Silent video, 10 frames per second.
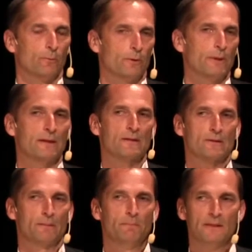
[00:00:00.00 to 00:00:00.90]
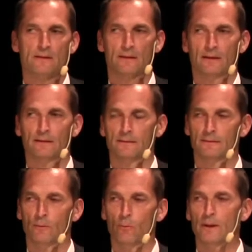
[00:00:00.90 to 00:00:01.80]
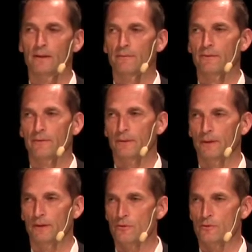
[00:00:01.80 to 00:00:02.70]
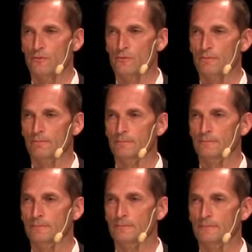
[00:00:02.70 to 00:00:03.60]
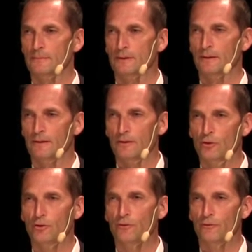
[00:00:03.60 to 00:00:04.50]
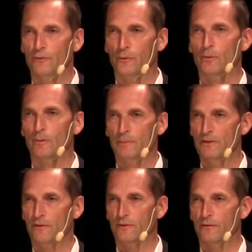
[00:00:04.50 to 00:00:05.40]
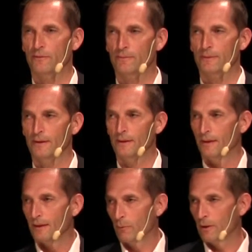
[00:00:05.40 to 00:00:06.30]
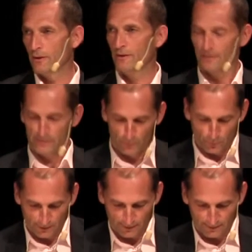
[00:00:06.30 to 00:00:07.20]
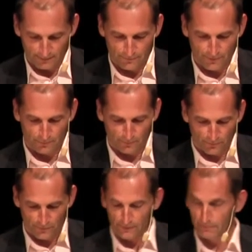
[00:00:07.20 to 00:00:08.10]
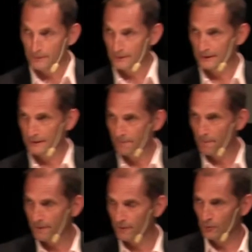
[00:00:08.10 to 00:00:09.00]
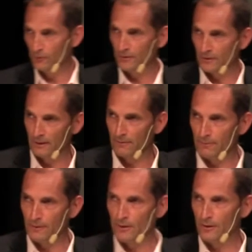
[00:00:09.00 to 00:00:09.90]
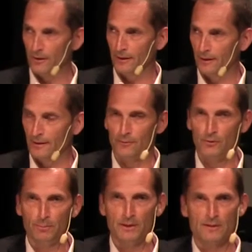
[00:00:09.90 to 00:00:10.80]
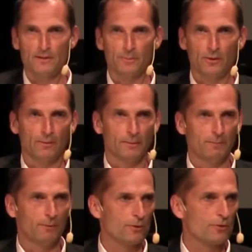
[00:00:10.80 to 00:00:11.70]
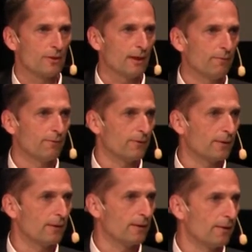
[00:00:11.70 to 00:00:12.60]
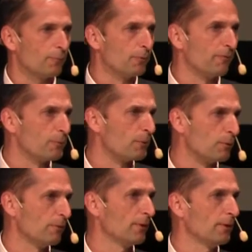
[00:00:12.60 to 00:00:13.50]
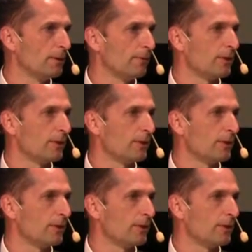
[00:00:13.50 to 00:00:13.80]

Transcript: We're actually missing one of the foundations: good for business. We learned this morning from Günther here regarding a new business model. Maybe we should have a review of